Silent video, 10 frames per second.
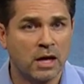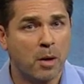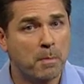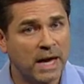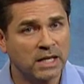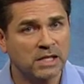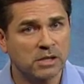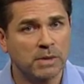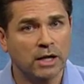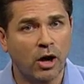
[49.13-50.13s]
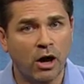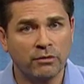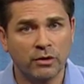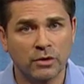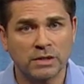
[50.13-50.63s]
A mechanism that
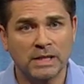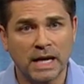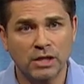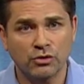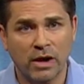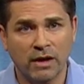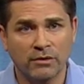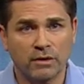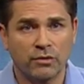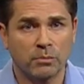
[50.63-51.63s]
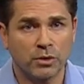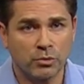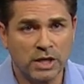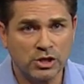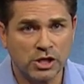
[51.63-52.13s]
offloads data traffic from
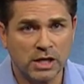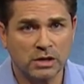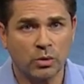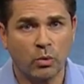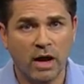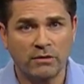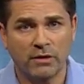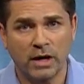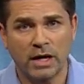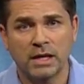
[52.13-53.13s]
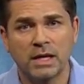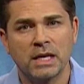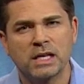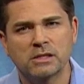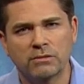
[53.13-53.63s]
3G to Wi Fi
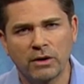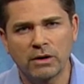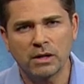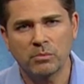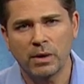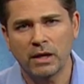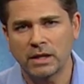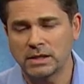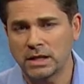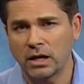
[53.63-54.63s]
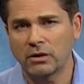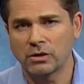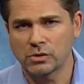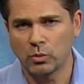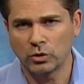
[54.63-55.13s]
is very compelling to
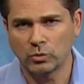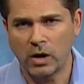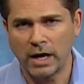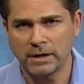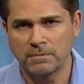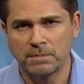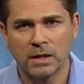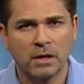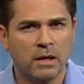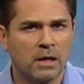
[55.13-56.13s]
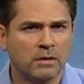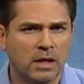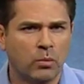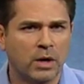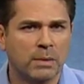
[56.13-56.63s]
carriers worldwide.
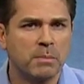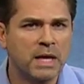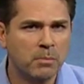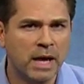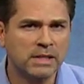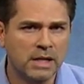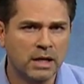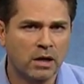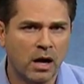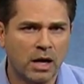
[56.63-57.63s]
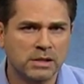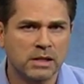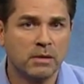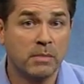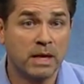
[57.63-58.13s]
They want to minimize data costs
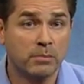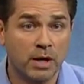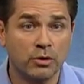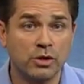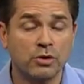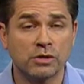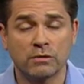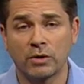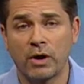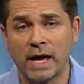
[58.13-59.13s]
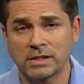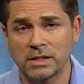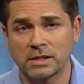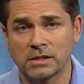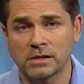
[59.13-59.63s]
and make better use of their
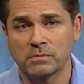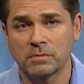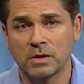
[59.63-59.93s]
assets.